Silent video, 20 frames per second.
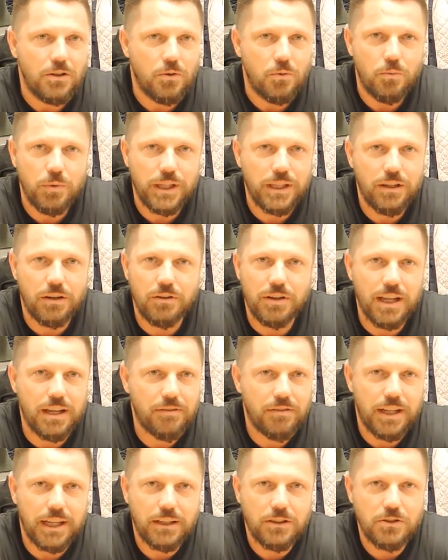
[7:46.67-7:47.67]
we don't
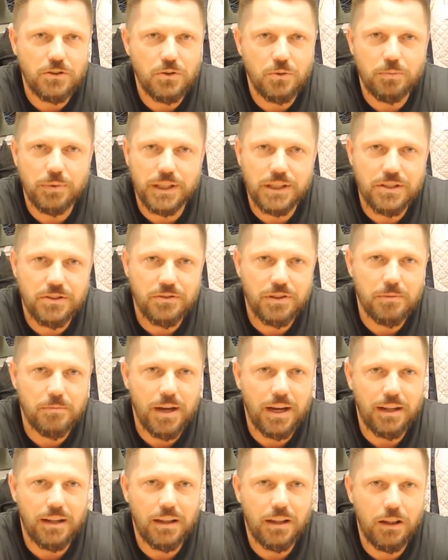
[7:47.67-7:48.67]
have like a super
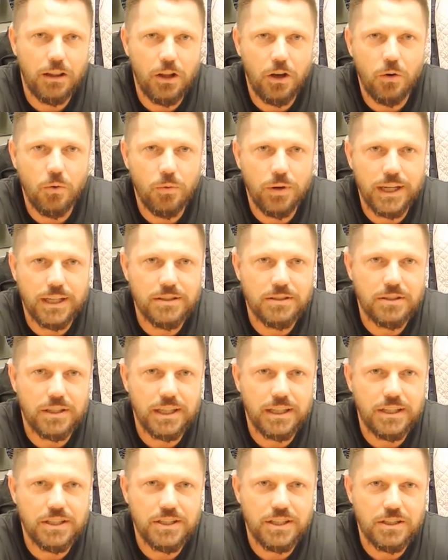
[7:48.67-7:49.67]
extreme low waist
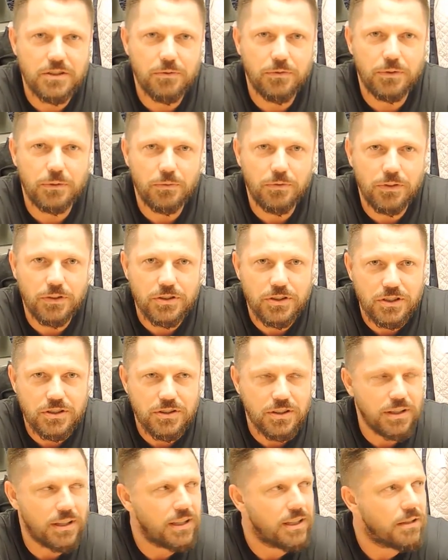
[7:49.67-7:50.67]
skinny jeans. For us,
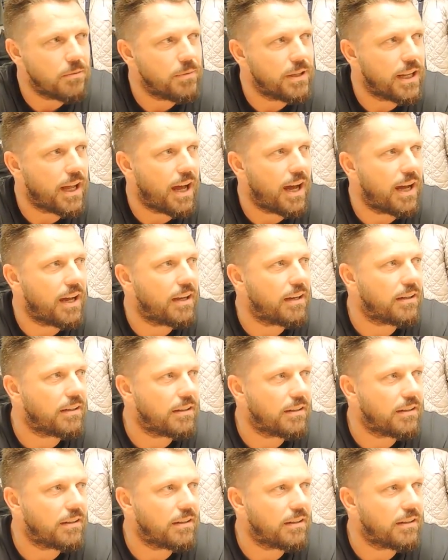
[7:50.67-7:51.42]
it's a little bit higher.